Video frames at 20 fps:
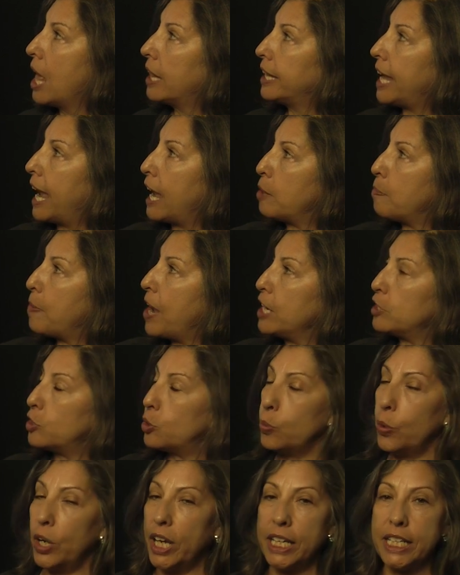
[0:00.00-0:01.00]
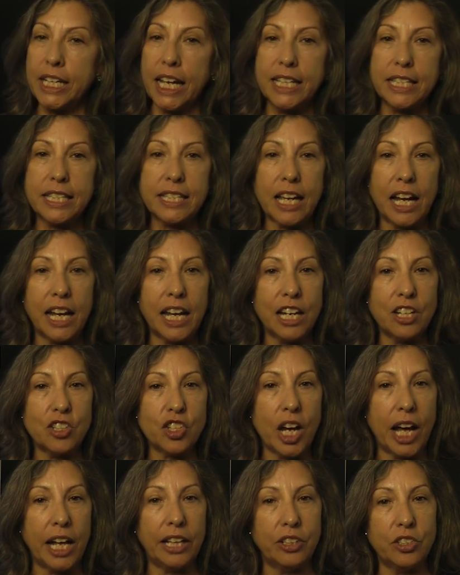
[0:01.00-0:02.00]
Land-based wind and siting
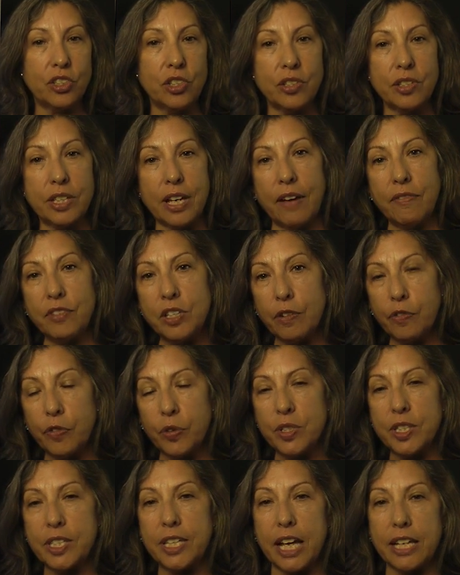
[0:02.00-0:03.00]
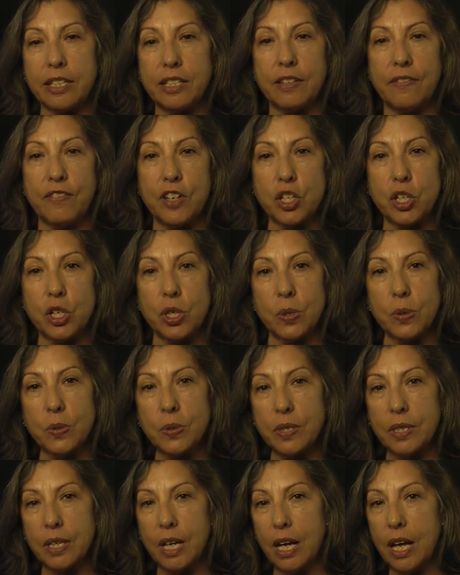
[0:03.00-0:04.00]
challenges have different sets of
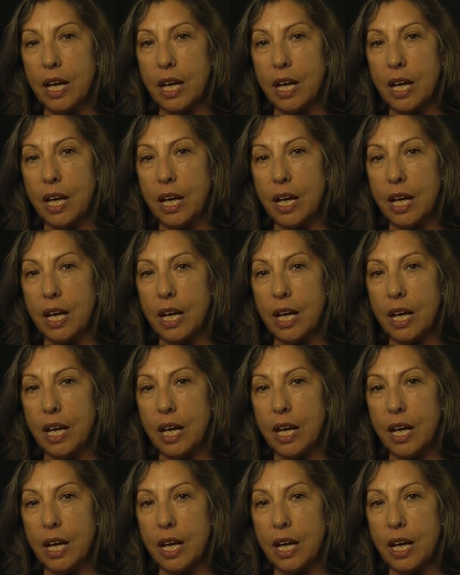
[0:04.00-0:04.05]
issues.